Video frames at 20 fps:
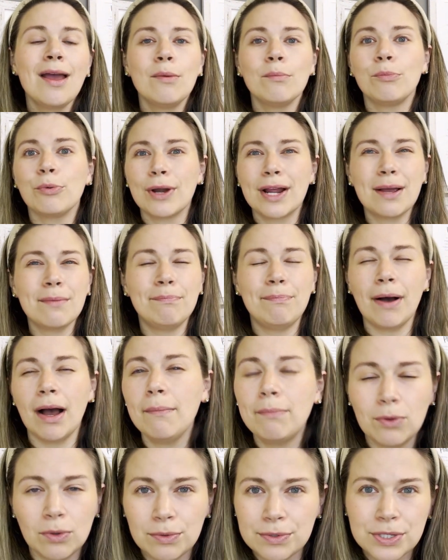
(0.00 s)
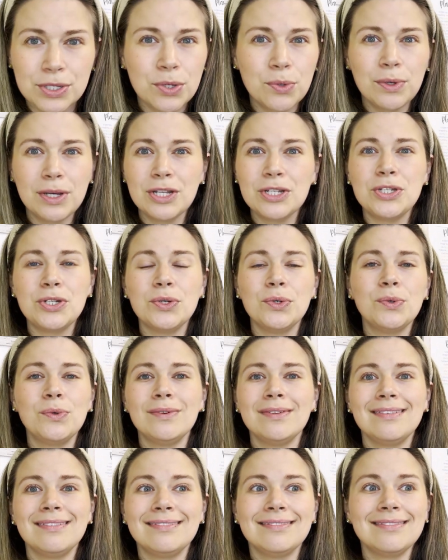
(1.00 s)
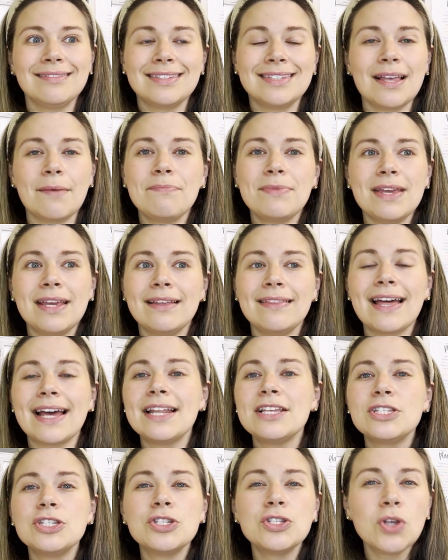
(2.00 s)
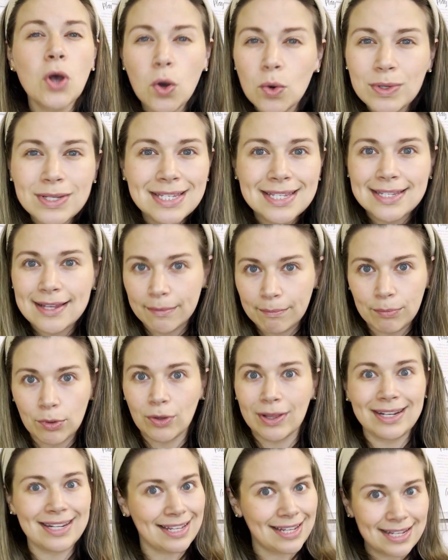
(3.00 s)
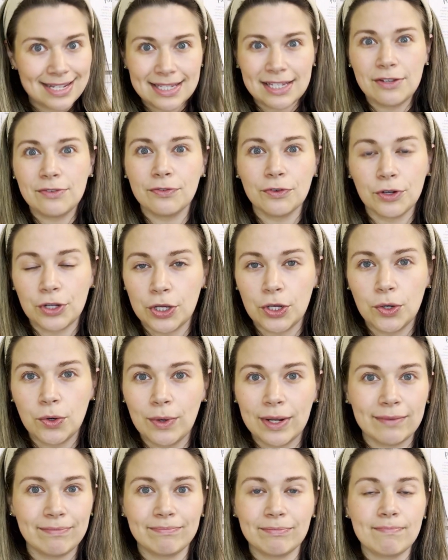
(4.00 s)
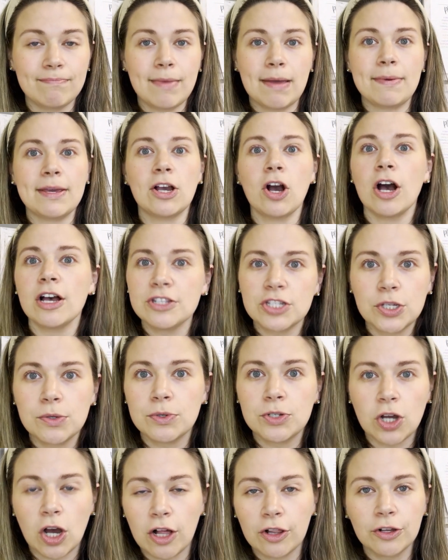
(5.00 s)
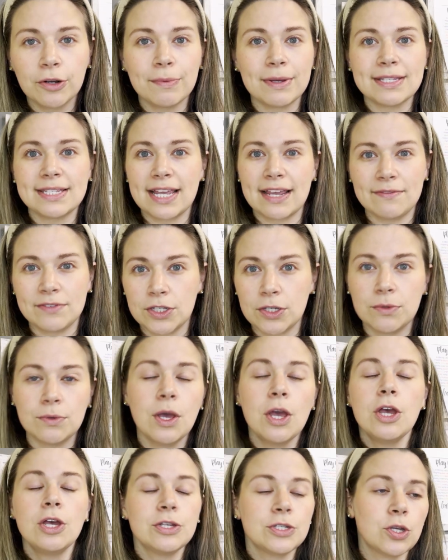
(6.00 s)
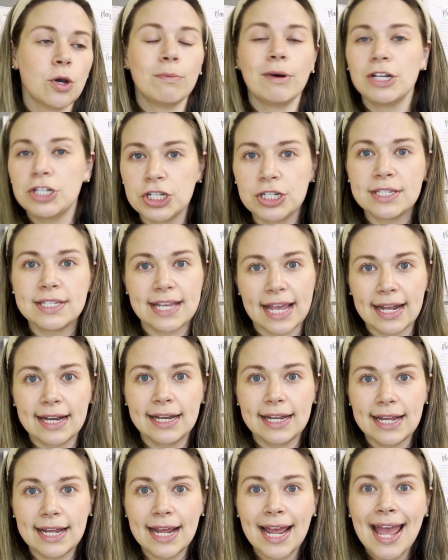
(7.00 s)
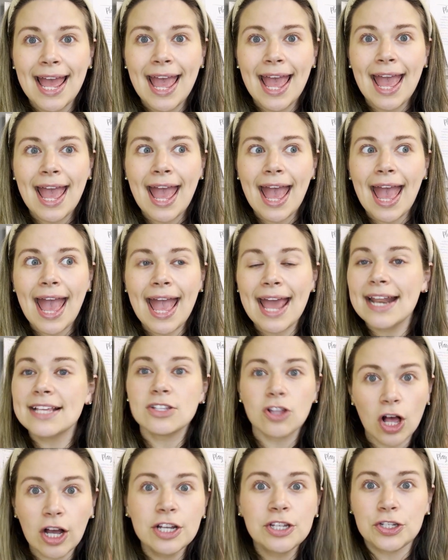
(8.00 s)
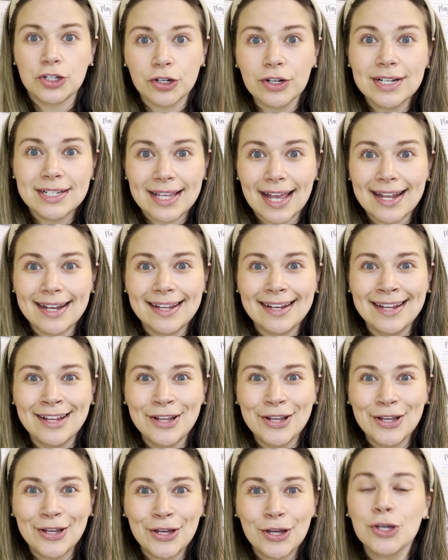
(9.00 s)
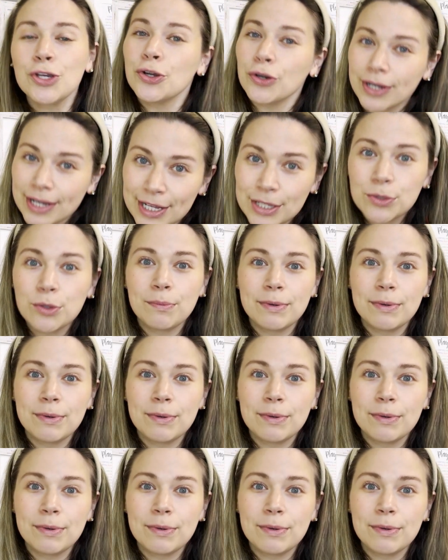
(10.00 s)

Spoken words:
bring bubbles. You can do something that is so simple and easy for you and maybe costs you $1 but saves you so much insanity. And as long as you're excited, your kids will be